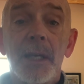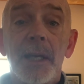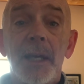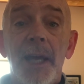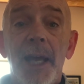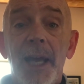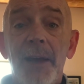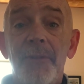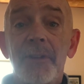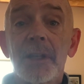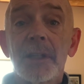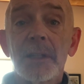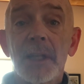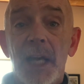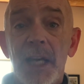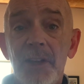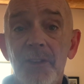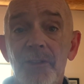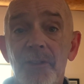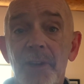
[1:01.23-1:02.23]
Having a
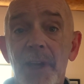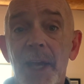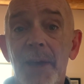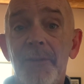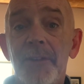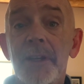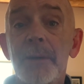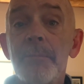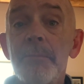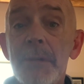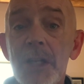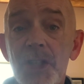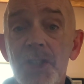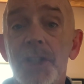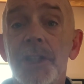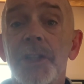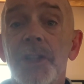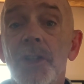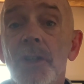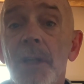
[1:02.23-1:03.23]
life, having a
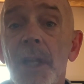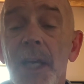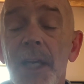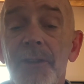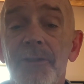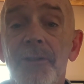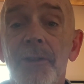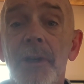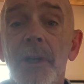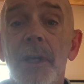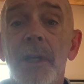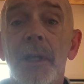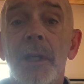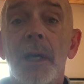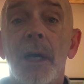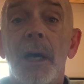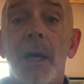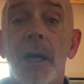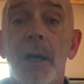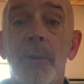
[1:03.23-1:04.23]
mission in your life
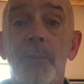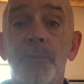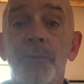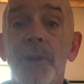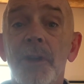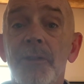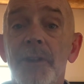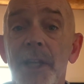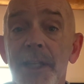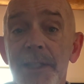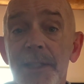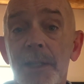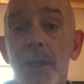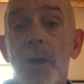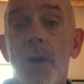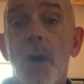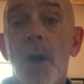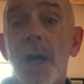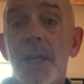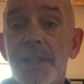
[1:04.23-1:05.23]
that's a
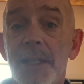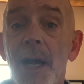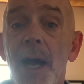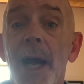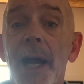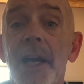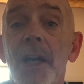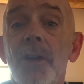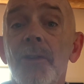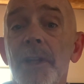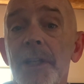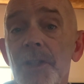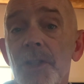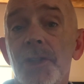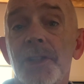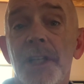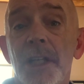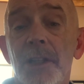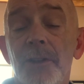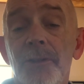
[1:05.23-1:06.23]
cause higher than
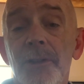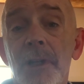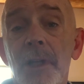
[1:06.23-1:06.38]
yourself.